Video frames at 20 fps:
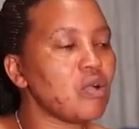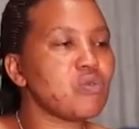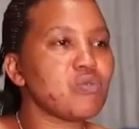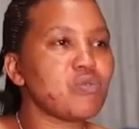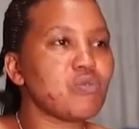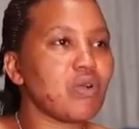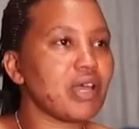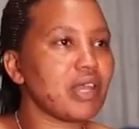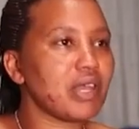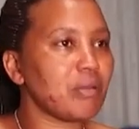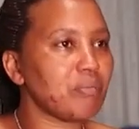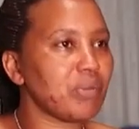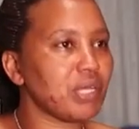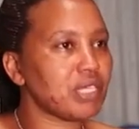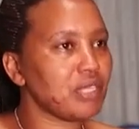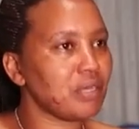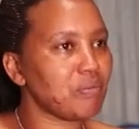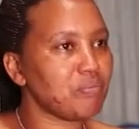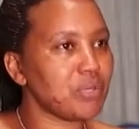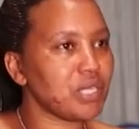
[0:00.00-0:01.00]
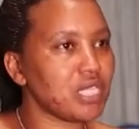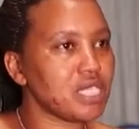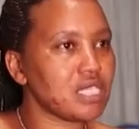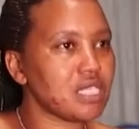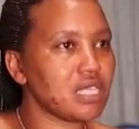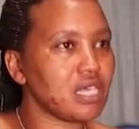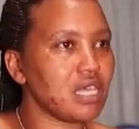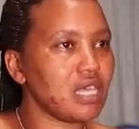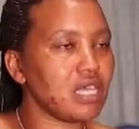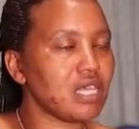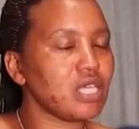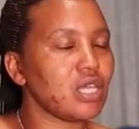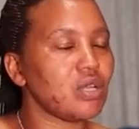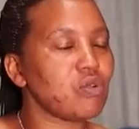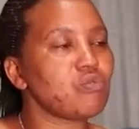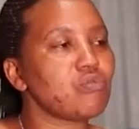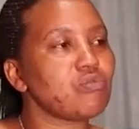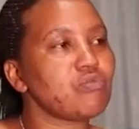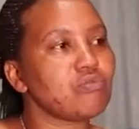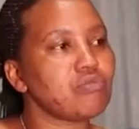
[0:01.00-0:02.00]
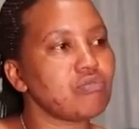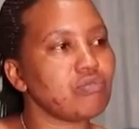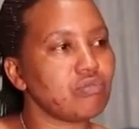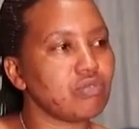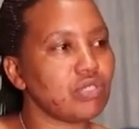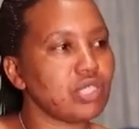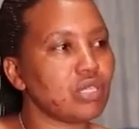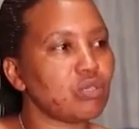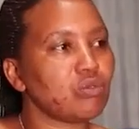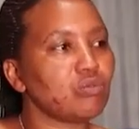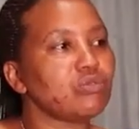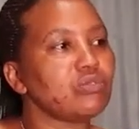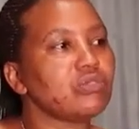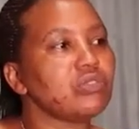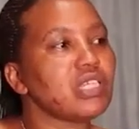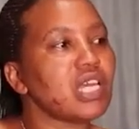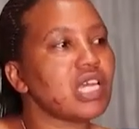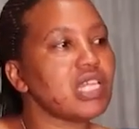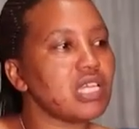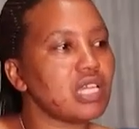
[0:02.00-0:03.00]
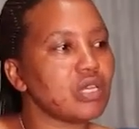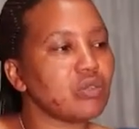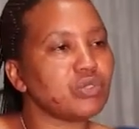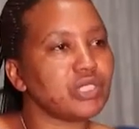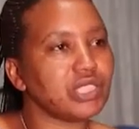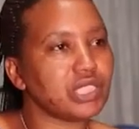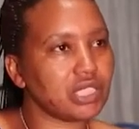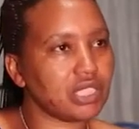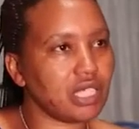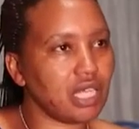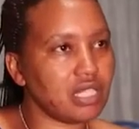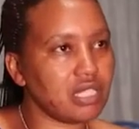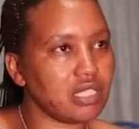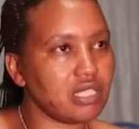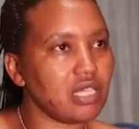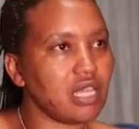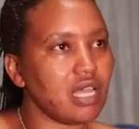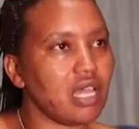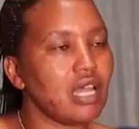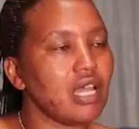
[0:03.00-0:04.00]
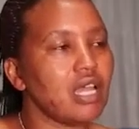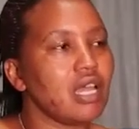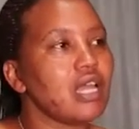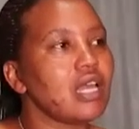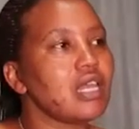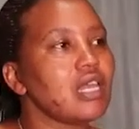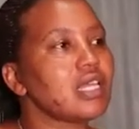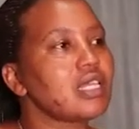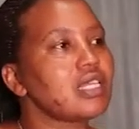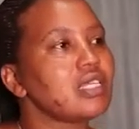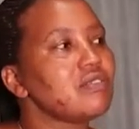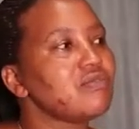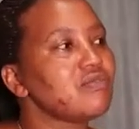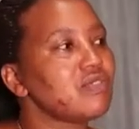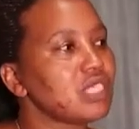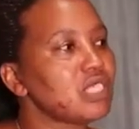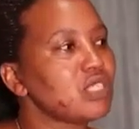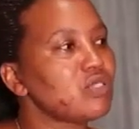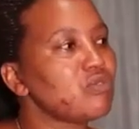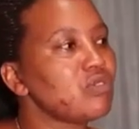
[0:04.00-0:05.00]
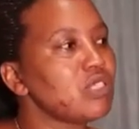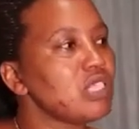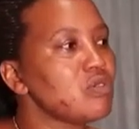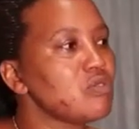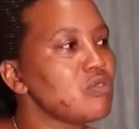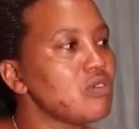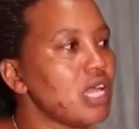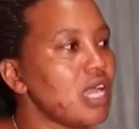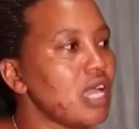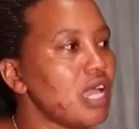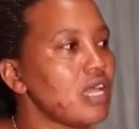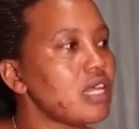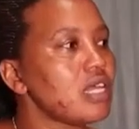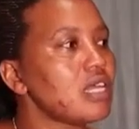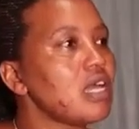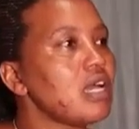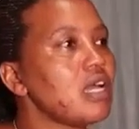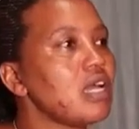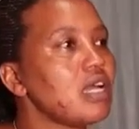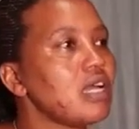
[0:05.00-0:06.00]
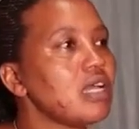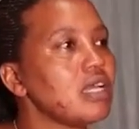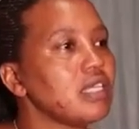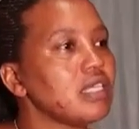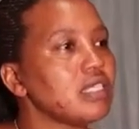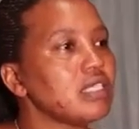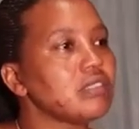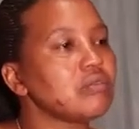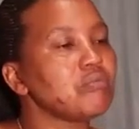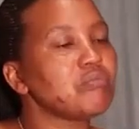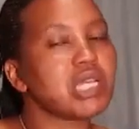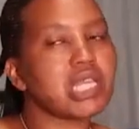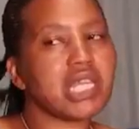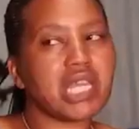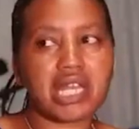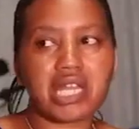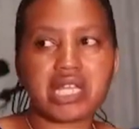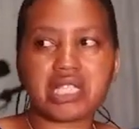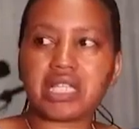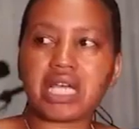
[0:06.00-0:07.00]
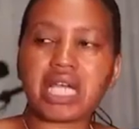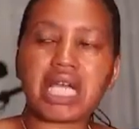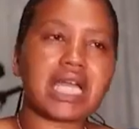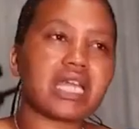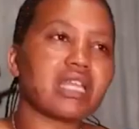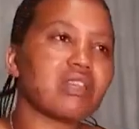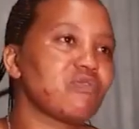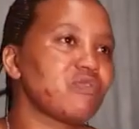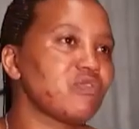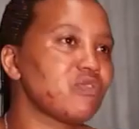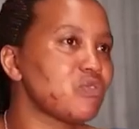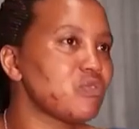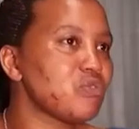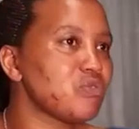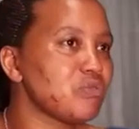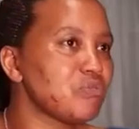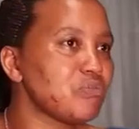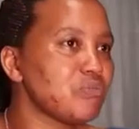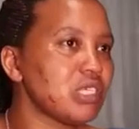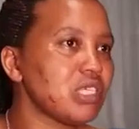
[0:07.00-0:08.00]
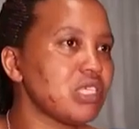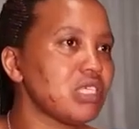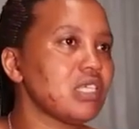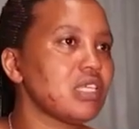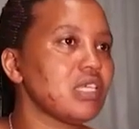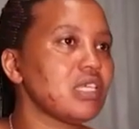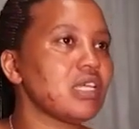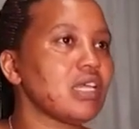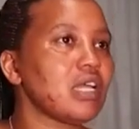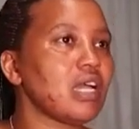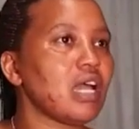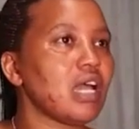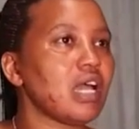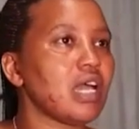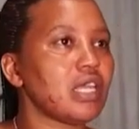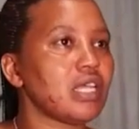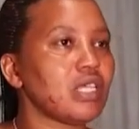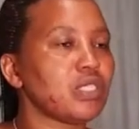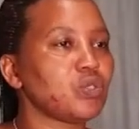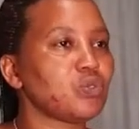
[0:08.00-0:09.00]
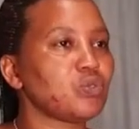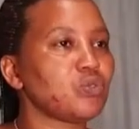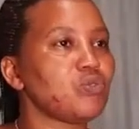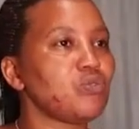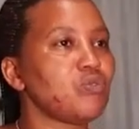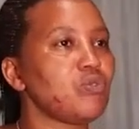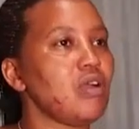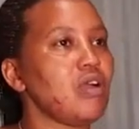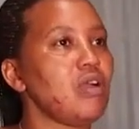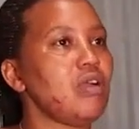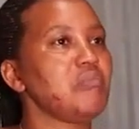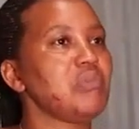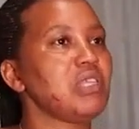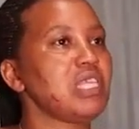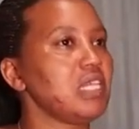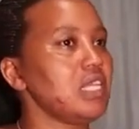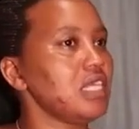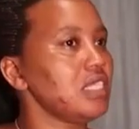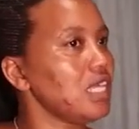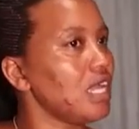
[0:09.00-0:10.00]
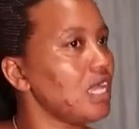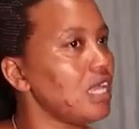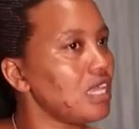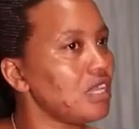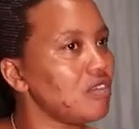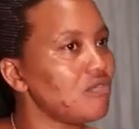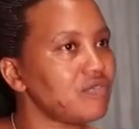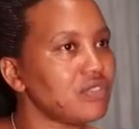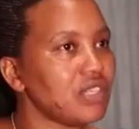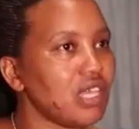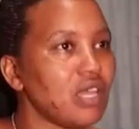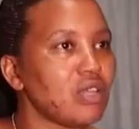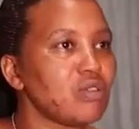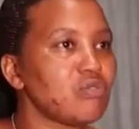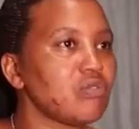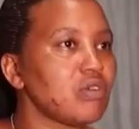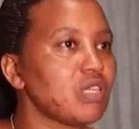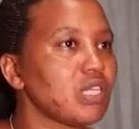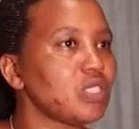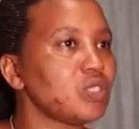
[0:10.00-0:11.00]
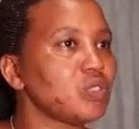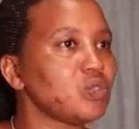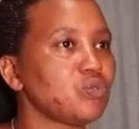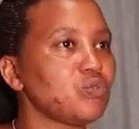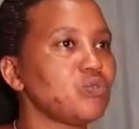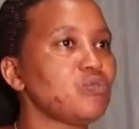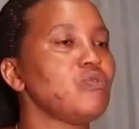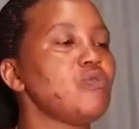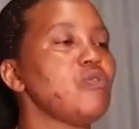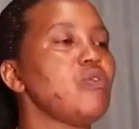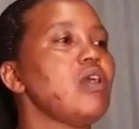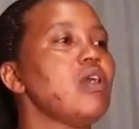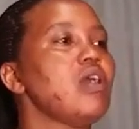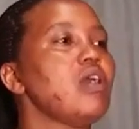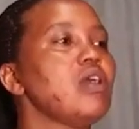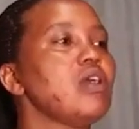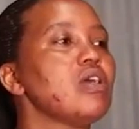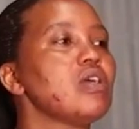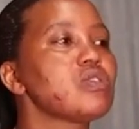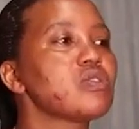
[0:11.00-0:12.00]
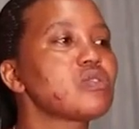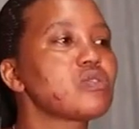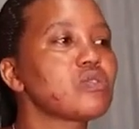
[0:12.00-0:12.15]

Before, we could not access funds to invest. But since we came together and pooled our resources, if a member wants to borrow 10,000 Kenyan shillings, they'll get it. If another wants 5,000, they'll get it.